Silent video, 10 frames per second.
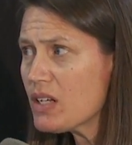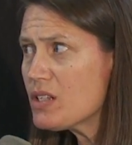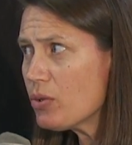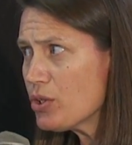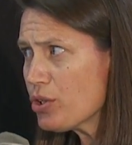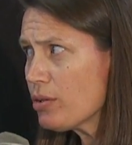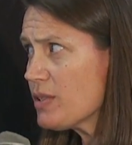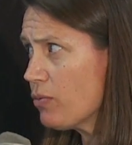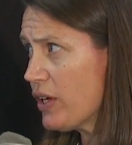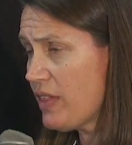So in
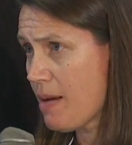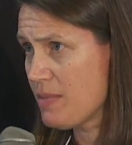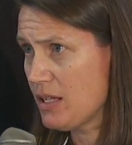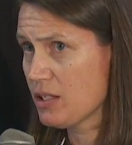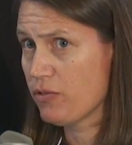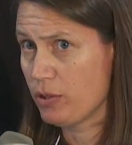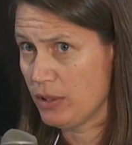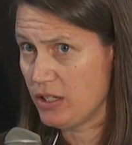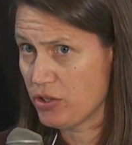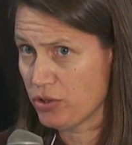terms of what that means for the
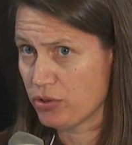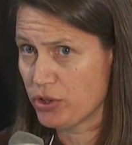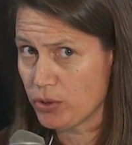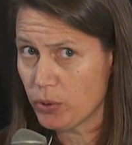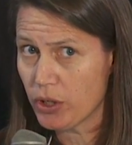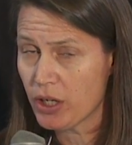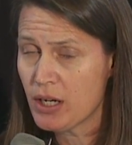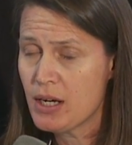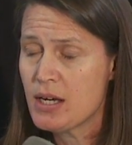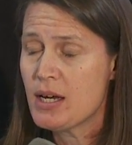eastern shore,
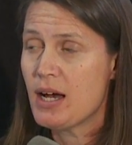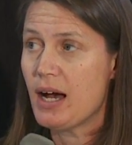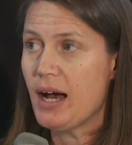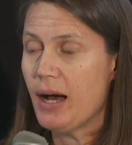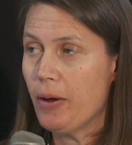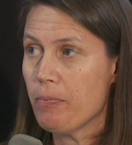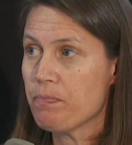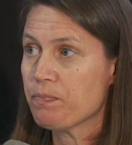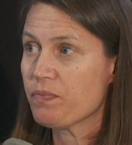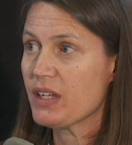
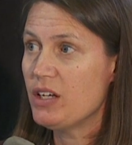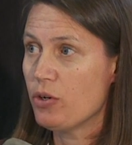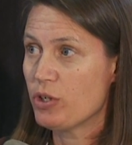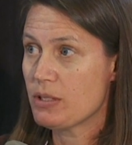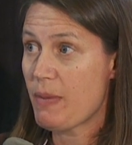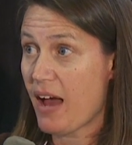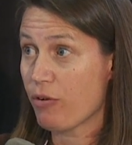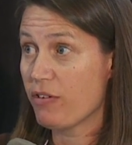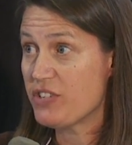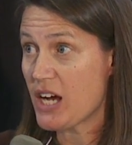it's a
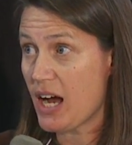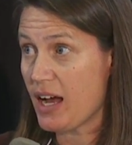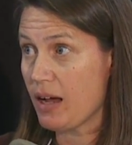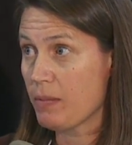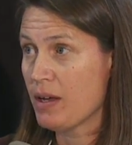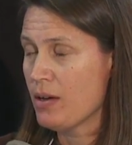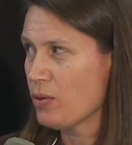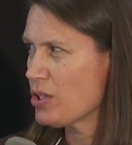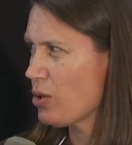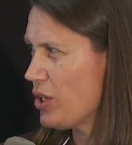matter of time.
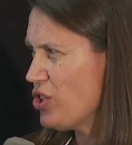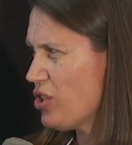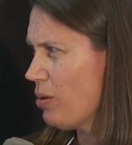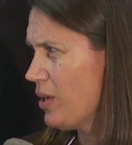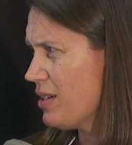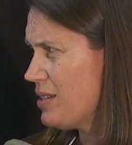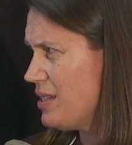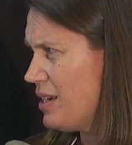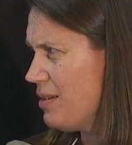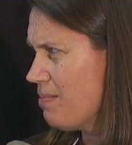Was the question, are we going to
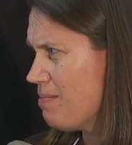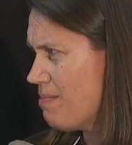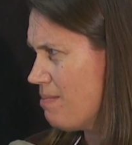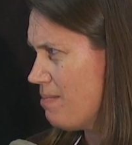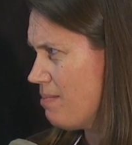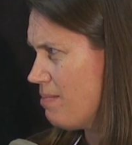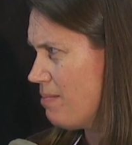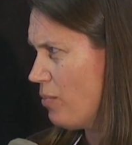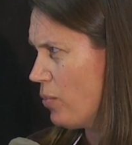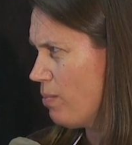see
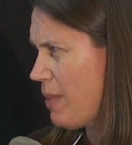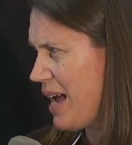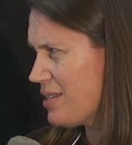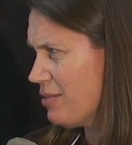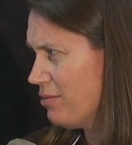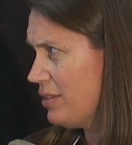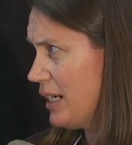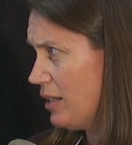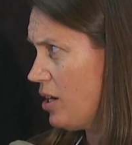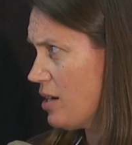massive
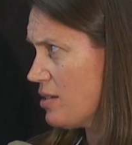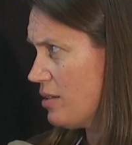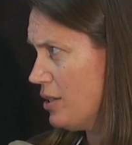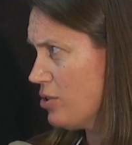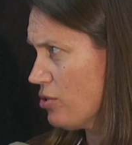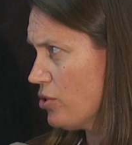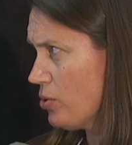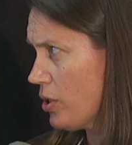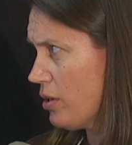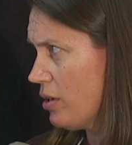land loss on the eastern
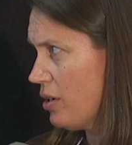shore?